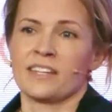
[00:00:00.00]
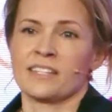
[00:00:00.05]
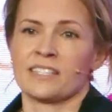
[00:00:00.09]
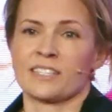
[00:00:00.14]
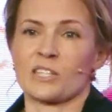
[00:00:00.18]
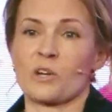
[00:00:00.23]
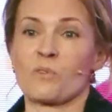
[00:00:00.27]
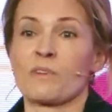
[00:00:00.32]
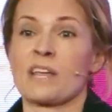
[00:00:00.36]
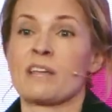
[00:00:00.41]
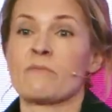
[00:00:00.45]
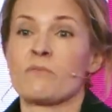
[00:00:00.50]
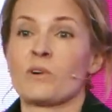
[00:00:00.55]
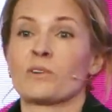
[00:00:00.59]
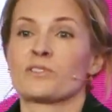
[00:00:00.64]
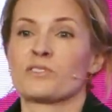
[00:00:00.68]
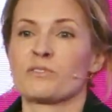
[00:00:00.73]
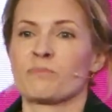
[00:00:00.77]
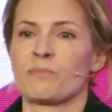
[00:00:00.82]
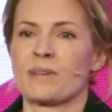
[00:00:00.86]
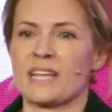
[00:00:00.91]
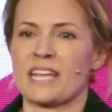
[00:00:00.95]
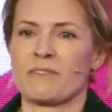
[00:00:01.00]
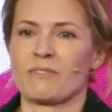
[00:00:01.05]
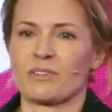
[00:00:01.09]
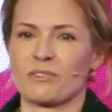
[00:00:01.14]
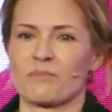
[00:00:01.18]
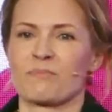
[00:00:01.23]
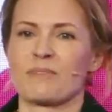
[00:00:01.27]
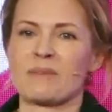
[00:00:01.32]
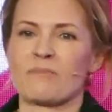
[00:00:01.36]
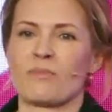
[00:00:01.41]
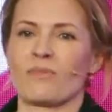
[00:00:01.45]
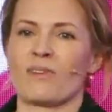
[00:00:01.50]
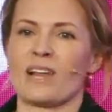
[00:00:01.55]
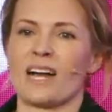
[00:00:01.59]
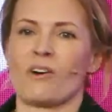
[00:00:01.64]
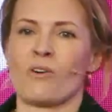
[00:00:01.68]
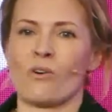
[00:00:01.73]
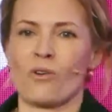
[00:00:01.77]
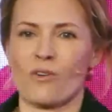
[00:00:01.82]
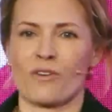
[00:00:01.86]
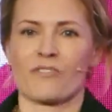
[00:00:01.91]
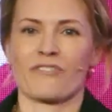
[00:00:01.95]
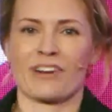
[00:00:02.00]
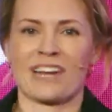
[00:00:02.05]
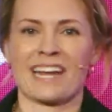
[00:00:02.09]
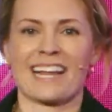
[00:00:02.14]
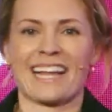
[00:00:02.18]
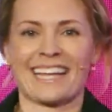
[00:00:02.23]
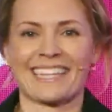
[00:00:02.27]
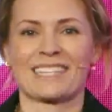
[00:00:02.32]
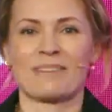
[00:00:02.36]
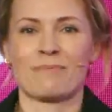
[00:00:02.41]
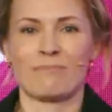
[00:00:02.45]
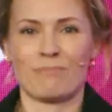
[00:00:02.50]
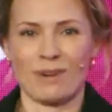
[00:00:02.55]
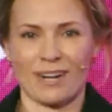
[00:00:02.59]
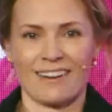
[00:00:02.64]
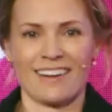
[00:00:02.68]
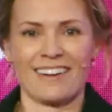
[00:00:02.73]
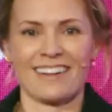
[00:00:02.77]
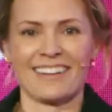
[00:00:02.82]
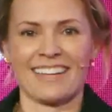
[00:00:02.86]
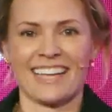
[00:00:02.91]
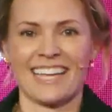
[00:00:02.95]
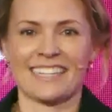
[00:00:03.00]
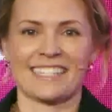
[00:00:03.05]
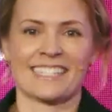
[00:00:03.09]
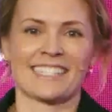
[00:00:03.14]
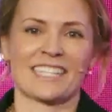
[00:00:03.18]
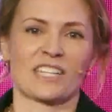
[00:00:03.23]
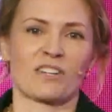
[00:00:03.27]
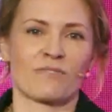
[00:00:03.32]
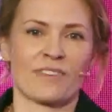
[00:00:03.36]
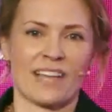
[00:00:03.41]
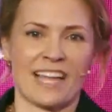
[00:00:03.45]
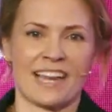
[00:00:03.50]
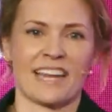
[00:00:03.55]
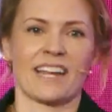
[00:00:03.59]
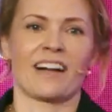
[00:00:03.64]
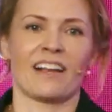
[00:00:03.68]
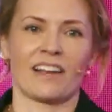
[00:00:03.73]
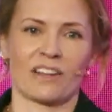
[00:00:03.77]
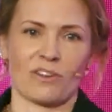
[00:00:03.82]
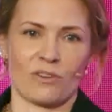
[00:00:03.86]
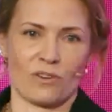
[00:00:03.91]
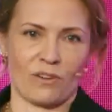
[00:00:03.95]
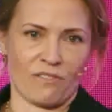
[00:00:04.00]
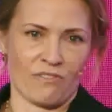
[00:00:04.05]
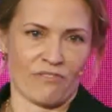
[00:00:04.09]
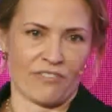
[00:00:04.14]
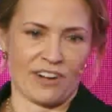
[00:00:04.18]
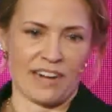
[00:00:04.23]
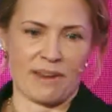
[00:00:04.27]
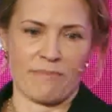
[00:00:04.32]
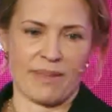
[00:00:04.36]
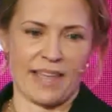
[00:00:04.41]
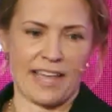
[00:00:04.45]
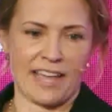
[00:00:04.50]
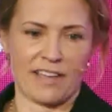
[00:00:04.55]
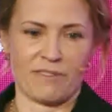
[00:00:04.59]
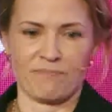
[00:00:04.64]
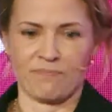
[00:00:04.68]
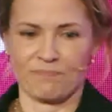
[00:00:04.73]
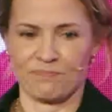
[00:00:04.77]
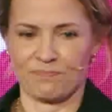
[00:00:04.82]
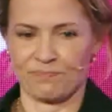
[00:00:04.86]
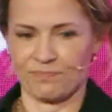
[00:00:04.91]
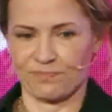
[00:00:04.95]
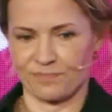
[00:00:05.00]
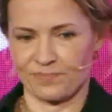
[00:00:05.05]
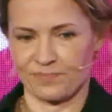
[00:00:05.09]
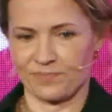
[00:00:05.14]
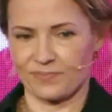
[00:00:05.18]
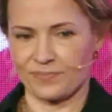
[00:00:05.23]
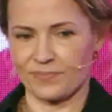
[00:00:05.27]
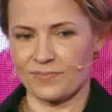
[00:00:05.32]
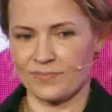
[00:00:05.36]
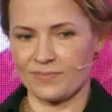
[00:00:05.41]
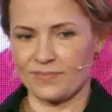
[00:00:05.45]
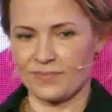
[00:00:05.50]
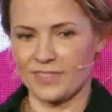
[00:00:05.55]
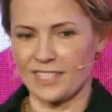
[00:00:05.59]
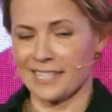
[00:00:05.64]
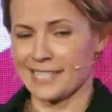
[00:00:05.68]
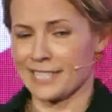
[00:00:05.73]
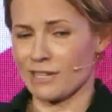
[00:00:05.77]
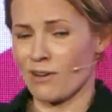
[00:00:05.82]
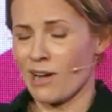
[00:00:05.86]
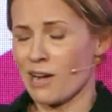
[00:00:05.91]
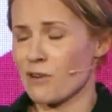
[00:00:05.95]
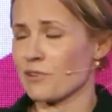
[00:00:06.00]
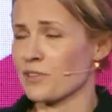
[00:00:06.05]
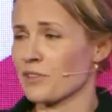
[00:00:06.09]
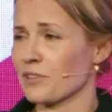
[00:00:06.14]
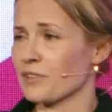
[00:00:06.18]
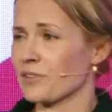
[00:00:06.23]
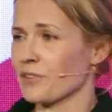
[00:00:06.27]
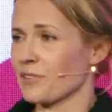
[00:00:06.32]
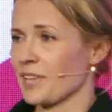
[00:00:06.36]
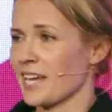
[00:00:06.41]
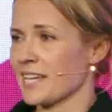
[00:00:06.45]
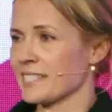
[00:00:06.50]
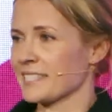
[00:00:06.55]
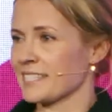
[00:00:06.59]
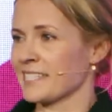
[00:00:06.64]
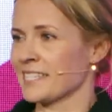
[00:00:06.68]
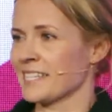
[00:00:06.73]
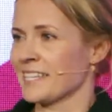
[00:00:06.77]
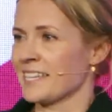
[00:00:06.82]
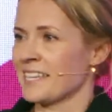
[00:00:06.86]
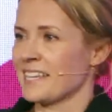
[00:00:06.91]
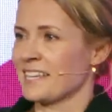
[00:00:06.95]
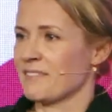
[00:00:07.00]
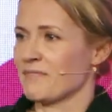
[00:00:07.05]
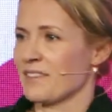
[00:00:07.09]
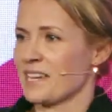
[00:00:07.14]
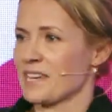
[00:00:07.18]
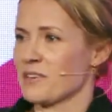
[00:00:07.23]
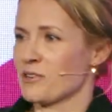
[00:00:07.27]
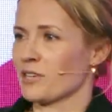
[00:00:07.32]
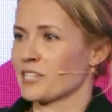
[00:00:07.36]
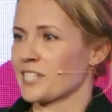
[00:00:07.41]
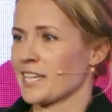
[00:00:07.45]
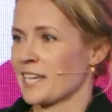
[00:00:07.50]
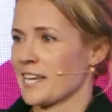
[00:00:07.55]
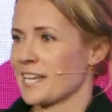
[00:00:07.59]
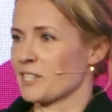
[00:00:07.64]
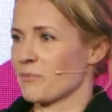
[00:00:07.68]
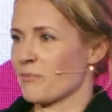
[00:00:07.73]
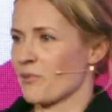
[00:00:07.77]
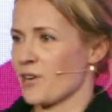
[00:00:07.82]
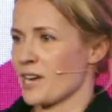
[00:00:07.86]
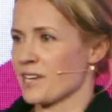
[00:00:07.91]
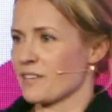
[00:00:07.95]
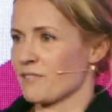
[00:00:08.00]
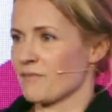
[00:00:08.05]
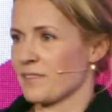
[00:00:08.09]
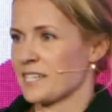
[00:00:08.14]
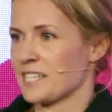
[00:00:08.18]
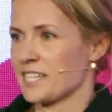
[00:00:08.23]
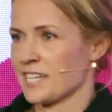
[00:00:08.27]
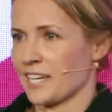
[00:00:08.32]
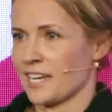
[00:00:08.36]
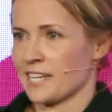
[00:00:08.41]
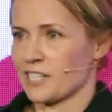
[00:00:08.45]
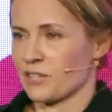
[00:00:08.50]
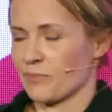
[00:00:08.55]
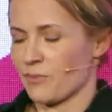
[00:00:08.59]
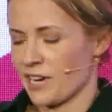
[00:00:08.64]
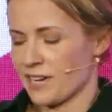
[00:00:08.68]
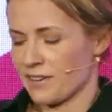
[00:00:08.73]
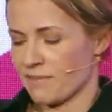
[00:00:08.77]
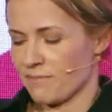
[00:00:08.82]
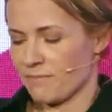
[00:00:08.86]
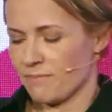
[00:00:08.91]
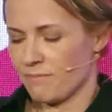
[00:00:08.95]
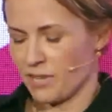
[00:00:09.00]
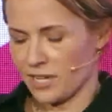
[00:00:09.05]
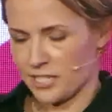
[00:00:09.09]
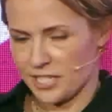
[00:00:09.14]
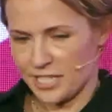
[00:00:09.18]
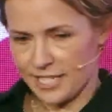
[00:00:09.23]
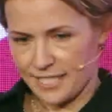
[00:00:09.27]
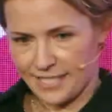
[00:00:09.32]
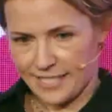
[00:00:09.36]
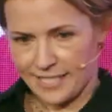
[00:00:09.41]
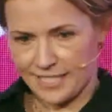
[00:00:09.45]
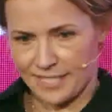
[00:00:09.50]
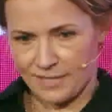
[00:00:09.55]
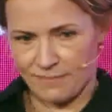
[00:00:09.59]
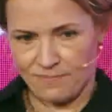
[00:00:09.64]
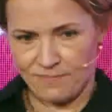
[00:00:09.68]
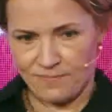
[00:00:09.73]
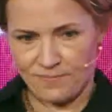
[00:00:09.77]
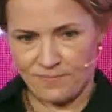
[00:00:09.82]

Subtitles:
So we want to be what people are ordering at the bar instead of any alcohol-free beer. So how do you do that when you're a challenger brand with challenger brand budgets?